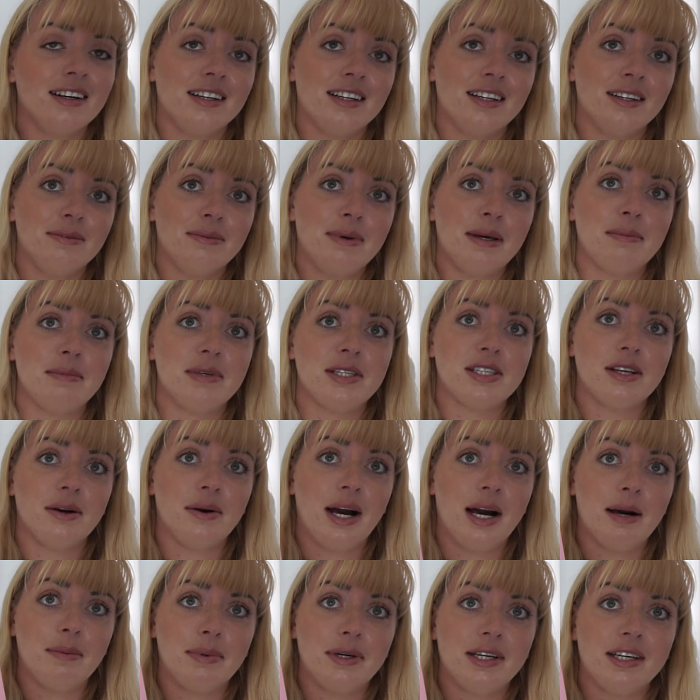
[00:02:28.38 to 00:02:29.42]
it made me so
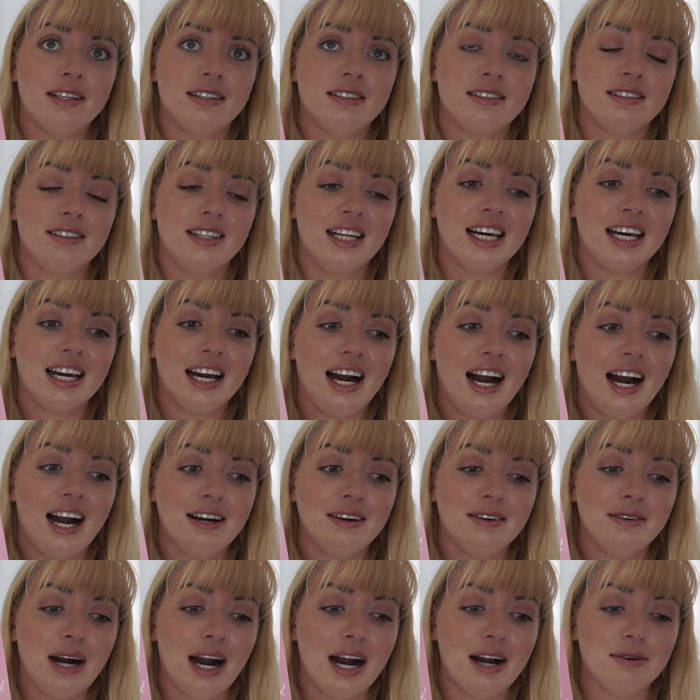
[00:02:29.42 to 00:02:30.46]
happy. Like, I,
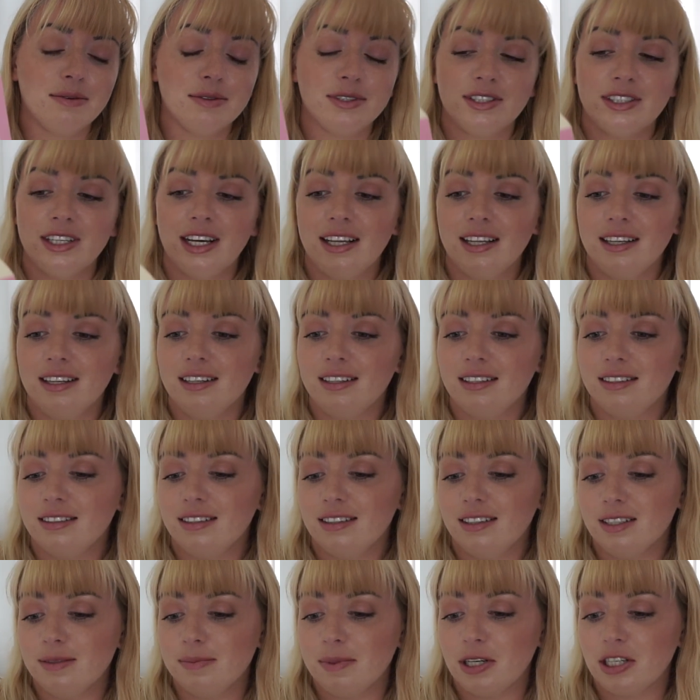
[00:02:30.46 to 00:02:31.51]
I was,
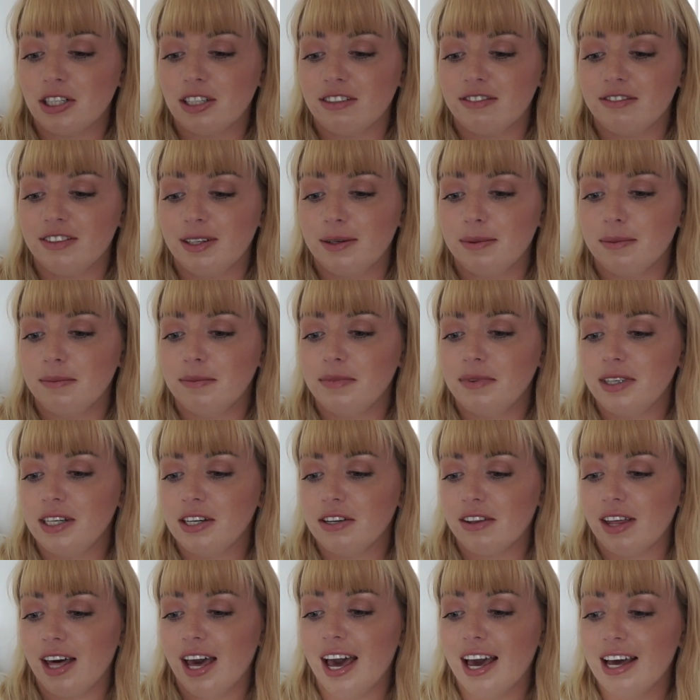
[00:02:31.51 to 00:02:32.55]
especially
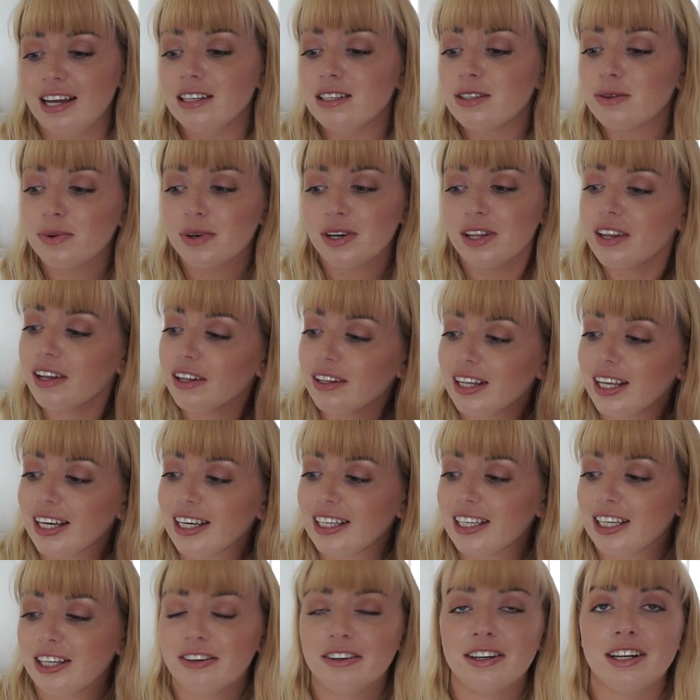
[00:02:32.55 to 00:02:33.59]
near the end where they're
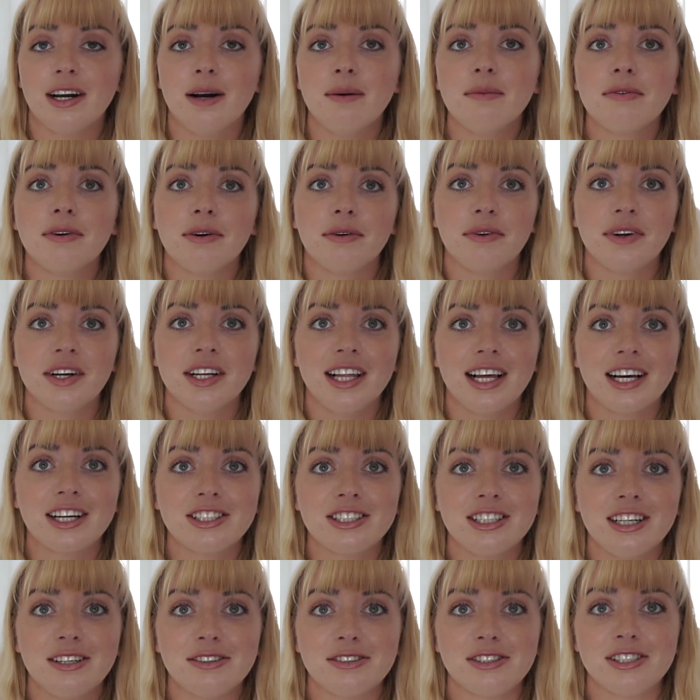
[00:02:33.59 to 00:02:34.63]
like gearing up for
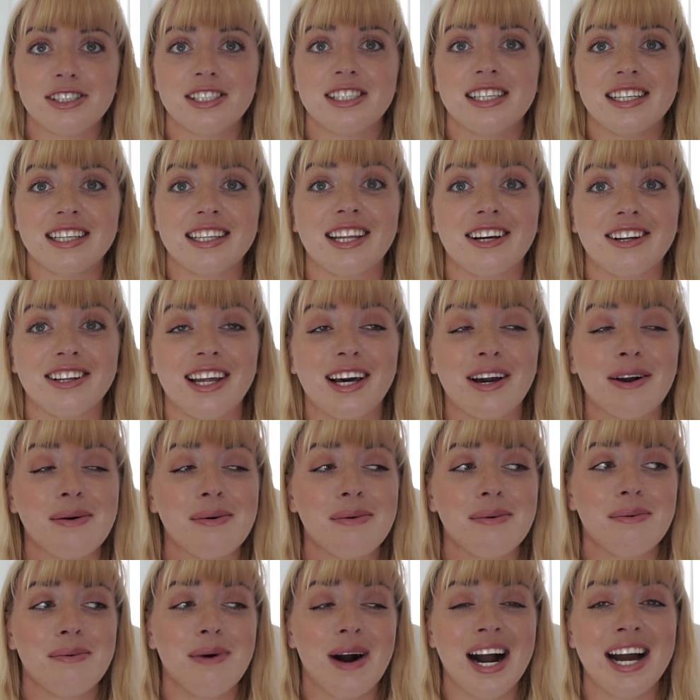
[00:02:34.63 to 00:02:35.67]
re-election, I was just sitting there like,
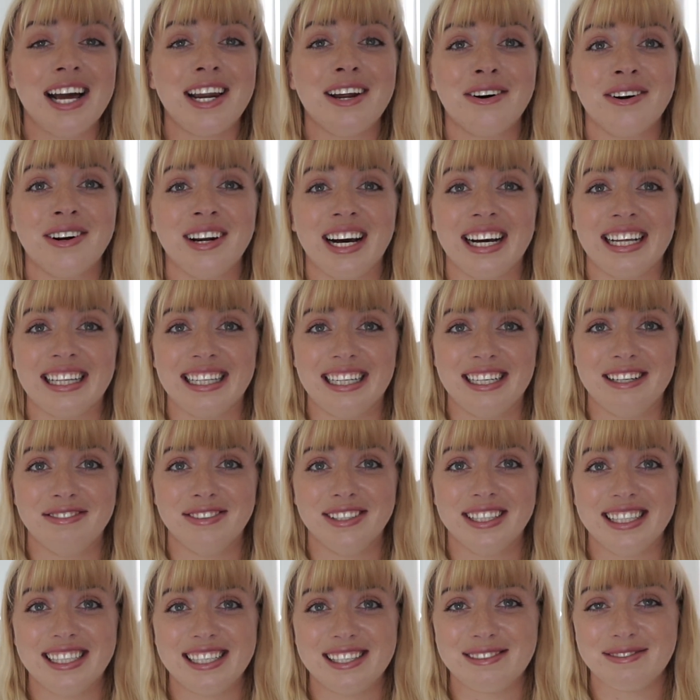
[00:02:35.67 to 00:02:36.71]
why don't I live
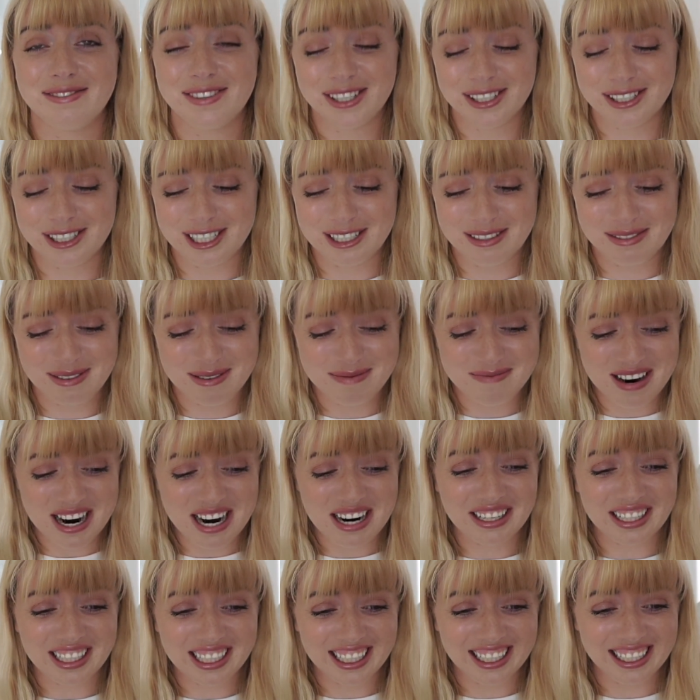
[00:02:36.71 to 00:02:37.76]
in this version of
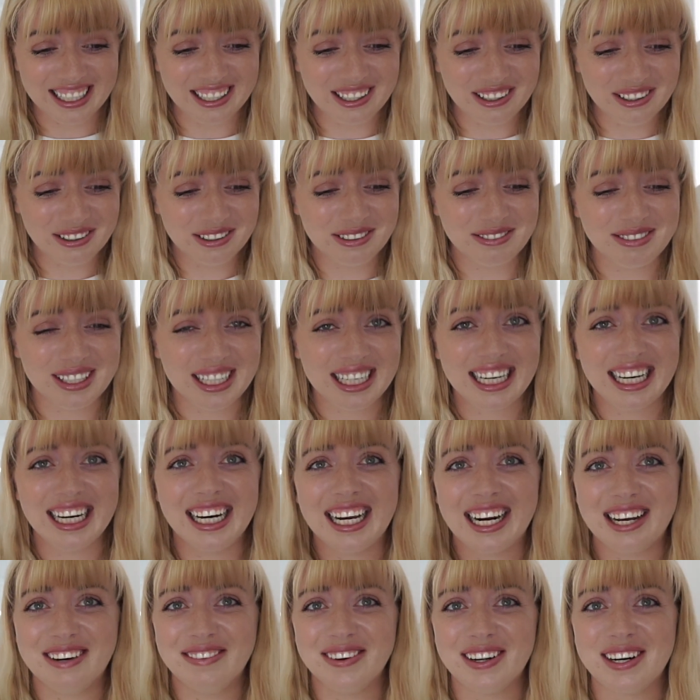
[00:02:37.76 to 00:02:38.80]
America? Oh my
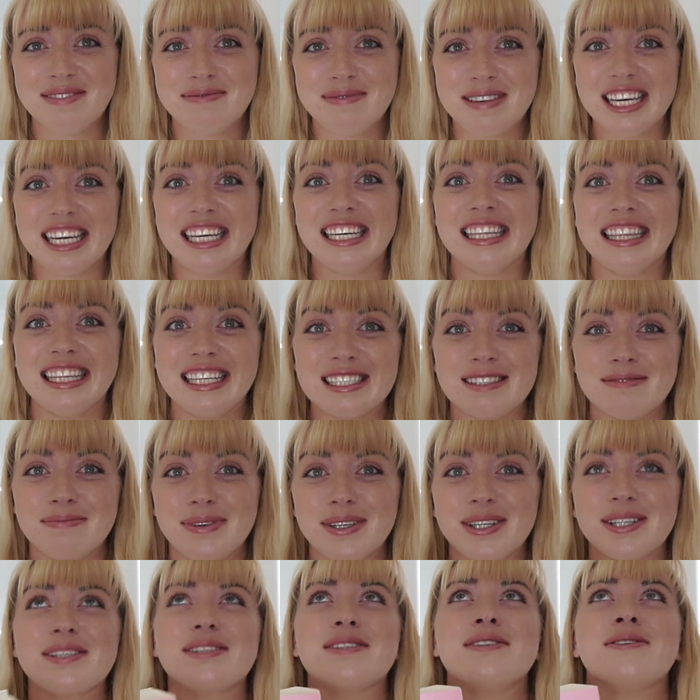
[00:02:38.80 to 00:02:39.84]
god, I want to be in this
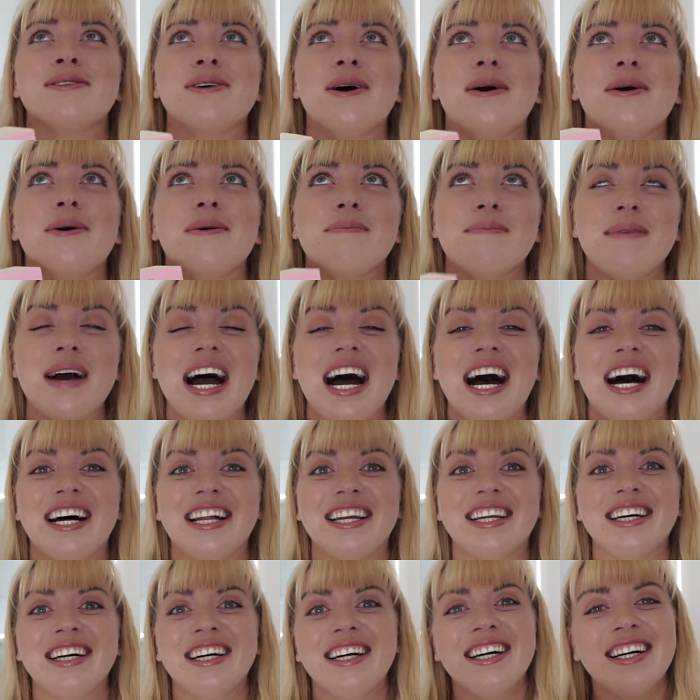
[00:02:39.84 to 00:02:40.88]
book so
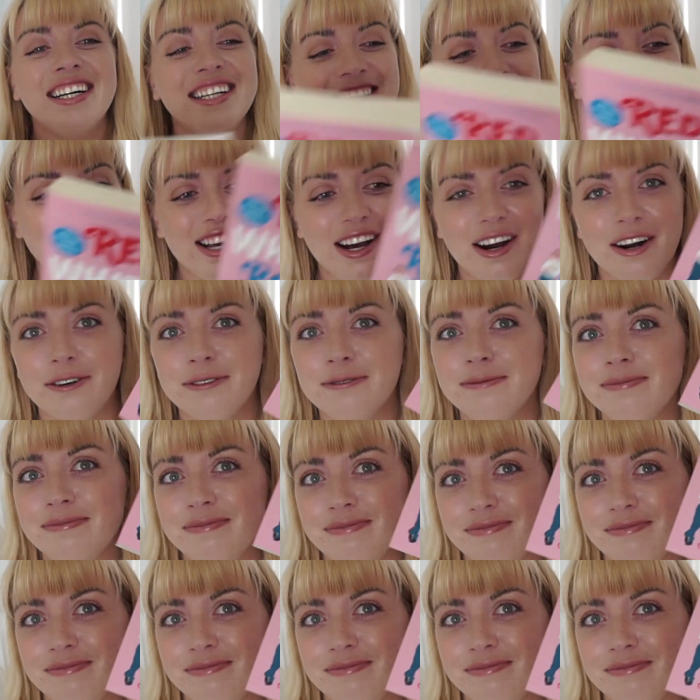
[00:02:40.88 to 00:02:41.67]
bad. So,